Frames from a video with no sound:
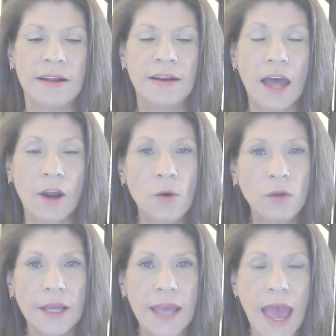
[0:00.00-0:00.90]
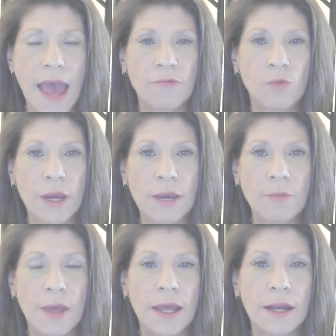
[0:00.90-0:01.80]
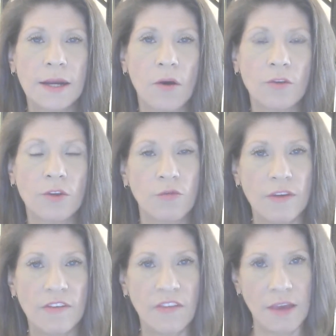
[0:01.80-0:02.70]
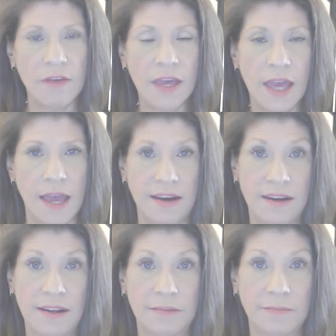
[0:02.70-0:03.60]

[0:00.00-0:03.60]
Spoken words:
Not only have we been on the receiving end